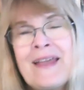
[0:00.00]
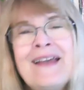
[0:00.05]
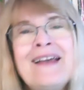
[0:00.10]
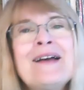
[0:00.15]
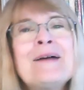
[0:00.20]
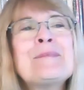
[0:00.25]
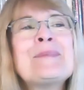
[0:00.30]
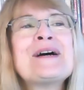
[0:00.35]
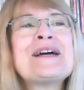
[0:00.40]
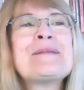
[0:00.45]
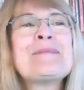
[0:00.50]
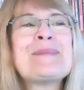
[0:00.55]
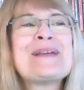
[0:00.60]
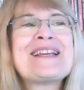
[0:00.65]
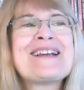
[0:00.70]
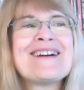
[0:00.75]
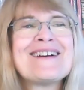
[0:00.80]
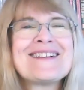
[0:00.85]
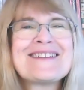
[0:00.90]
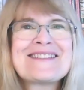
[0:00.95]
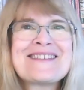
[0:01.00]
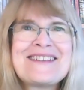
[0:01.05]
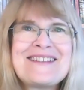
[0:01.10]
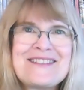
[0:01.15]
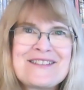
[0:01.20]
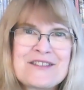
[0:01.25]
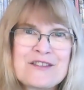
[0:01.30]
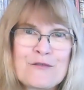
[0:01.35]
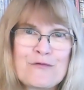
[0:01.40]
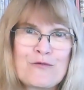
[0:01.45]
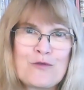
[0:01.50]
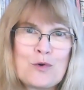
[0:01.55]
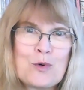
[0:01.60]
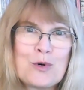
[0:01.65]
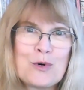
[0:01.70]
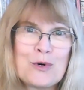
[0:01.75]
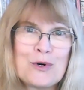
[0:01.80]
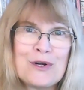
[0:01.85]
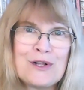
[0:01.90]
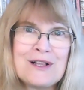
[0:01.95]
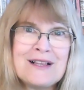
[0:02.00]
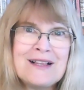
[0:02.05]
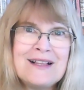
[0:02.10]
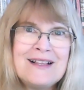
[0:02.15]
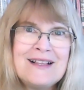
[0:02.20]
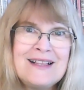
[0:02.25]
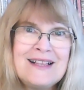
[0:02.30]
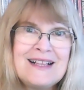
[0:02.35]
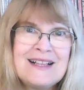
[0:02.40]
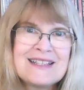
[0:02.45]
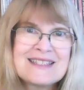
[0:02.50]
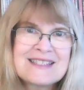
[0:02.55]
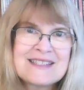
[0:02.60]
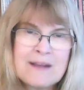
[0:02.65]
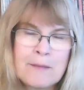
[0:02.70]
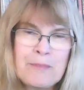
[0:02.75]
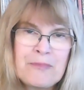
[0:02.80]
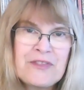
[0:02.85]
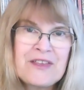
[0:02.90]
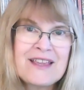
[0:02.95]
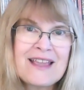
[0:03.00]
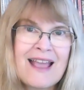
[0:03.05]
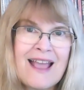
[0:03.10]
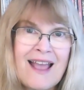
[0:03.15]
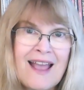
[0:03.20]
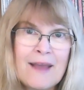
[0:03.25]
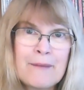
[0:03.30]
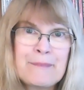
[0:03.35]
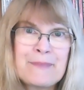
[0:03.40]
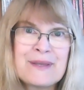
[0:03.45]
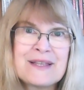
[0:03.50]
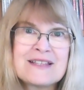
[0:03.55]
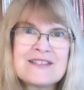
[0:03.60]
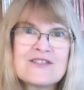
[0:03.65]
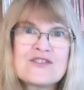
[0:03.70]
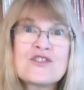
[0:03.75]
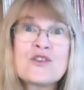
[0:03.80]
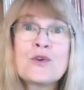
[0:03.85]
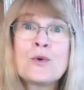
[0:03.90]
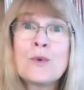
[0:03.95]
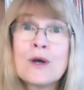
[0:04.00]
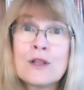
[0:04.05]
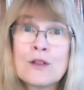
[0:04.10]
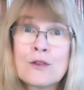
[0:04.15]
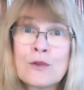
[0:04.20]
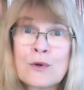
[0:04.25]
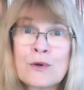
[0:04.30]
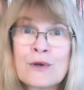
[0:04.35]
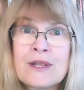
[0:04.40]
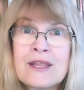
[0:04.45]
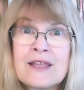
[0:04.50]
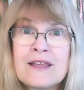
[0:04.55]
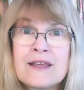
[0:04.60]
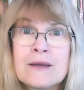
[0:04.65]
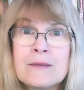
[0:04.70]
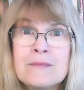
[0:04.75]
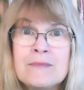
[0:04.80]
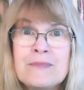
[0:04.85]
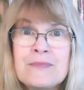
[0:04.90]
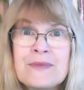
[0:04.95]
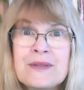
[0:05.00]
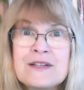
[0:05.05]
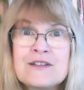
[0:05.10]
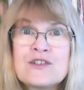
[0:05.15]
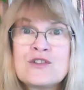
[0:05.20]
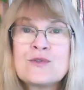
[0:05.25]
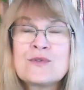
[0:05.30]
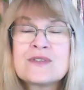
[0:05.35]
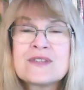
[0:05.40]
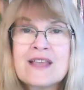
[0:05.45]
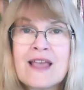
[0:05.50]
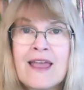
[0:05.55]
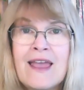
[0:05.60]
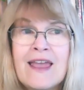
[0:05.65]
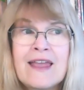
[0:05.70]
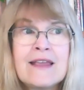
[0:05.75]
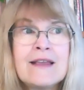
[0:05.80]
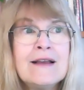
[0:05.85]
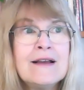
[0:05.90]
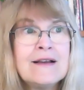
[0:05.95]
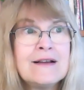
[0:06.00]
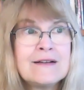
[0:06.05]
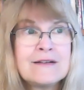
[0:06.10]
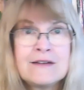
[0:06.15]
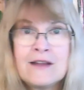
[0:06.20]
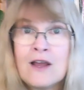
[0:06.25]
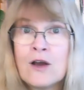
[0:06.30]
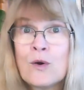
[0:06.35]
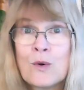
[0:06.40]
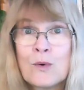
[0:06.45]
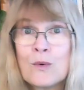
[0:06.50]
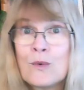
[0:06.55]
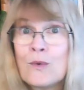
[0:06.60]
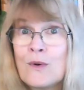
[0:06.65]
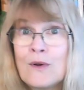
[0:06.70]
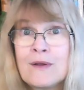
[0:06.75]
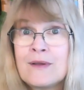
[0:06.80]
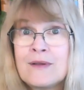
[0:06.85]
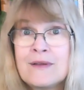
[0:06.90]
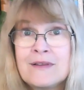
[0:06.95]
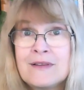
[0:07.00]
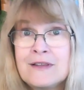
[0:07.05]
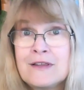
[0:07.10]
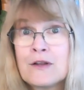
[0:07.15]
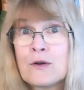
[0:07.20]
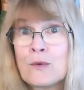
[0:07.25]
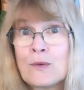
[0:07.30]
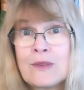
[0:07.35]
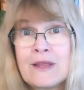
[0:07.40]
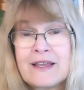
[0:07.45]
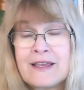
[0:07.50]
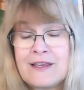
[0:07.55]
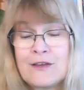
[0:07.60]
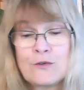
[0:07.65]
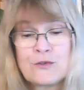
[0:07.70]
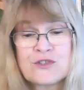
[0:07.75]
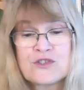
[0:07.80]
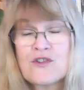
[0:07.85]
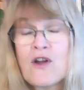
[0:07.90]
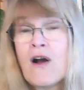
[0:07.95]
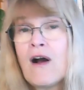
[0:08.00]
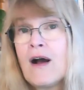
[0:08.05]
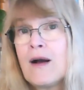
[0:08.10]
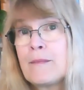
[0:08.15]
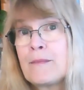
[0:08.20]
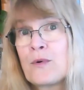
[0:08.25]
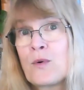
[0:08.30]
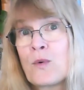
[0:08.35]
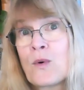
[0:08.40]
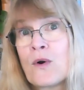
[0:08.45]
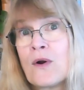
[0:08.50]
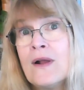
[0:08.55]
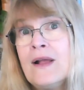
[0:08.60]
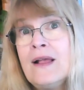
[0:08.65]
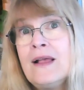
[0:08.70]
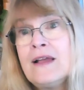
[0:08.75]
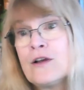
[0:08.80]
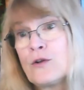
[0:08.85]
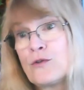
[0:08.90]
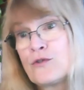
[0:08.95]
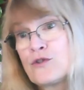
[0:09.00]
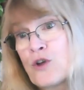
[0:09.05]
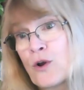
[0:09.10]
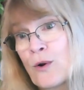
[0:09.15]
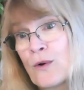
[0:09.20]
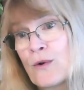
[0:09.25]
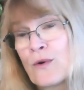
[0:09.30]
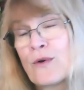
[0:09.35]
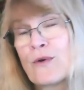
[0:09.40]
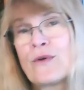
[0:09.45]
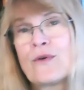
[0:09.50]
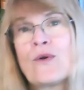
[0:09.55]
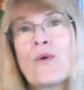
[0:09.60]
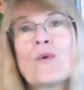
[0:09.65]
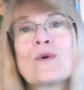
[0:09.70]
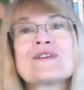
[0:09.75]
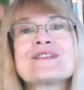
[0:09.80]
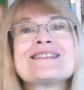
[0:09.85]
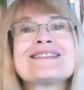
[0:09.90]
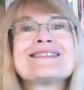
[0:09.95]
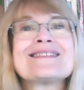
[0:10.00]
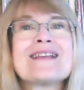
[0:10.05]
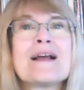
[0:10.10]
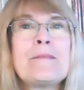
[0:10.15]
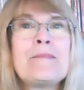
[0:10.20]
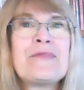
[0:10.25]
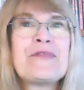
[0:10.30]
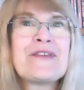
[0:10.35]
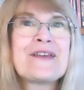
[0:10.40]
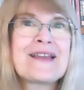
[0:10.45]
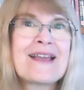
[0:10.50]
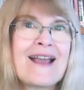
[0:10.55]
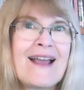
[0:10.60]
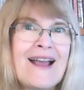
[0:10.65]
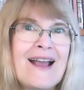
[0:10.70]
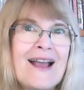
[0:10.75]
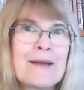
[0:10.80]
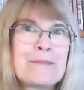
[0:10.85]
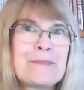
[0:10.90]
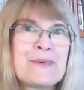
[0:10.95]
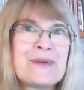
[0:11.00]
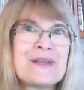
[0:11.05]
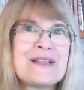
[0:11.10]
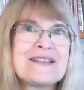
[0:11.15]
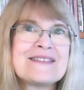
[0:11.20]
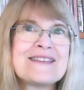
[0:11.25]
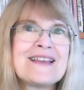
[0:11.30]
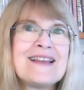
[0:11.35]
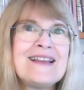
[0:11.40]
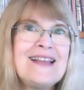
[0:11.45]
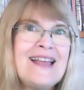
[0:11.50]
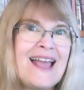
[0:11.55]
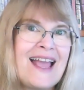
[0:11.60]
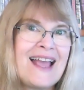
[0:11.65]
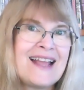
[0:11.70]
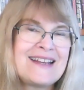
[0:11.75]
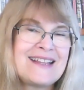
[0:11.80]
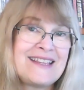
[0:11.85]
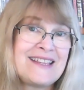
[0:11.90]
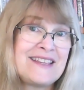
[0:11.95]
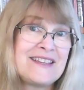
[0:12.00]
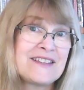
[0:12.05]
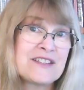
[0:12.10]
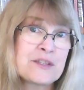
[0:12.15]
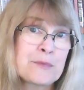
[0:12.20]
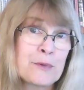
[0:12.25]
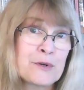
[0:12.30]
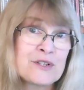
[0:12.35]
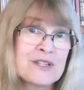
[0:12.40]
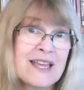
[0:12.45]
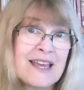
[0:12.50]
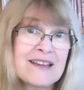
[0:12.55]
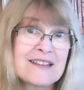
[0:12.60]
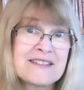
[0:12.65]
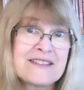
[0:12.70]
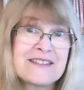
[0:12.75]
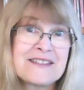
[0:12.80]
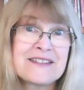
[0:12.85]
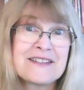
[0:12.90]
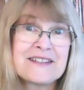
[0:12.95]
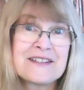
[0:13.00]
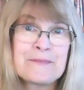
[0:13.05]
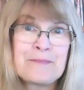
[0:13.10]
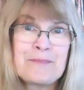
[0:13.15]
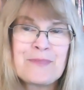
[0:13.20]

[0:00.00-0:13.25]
But because he's the Fool, something happens to alert him to say, no, he'll stop or he'll turn or something happens and he is protected.